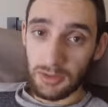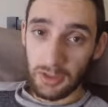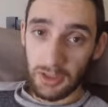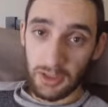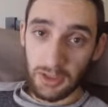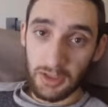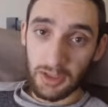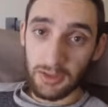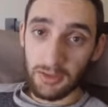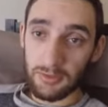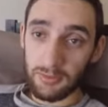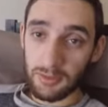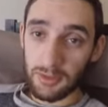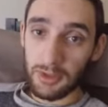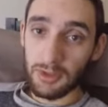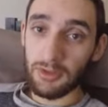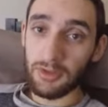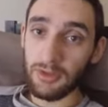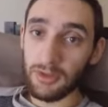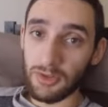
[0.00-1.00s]
and
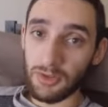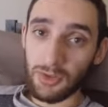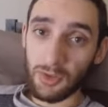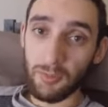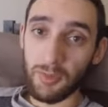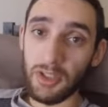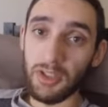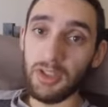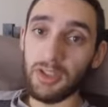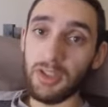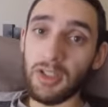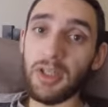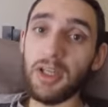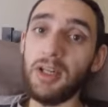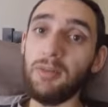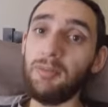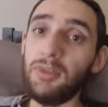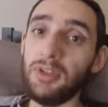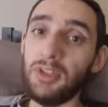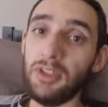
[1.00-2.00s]
in order to make it
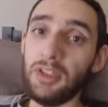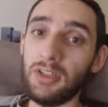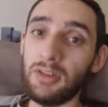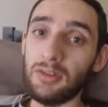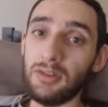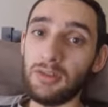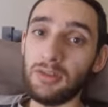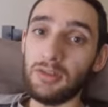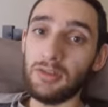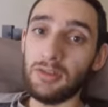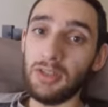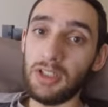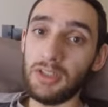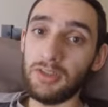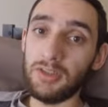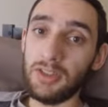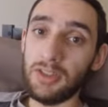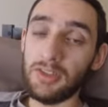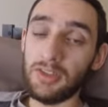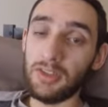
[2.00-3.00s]
happen and
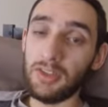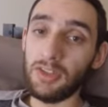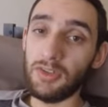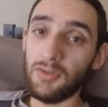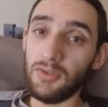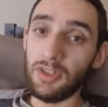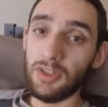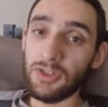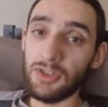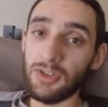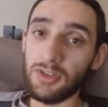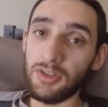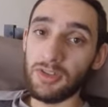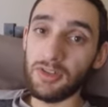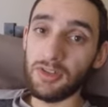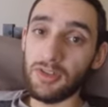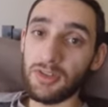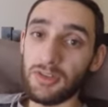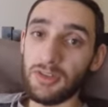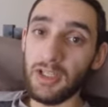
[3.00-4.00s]
not raise any
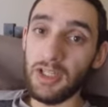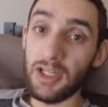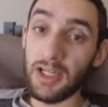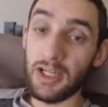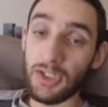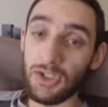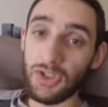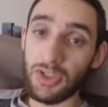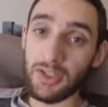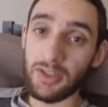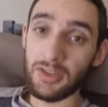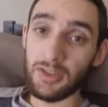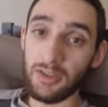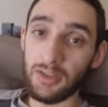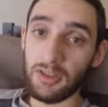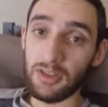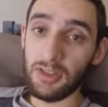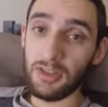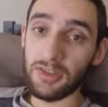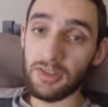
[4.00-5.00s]
questions, they adjusting
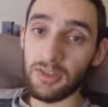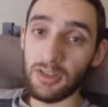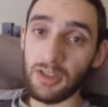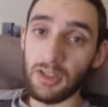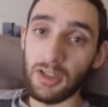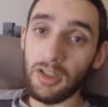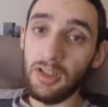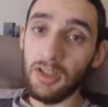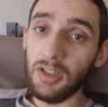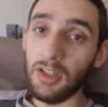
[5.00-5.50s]
history.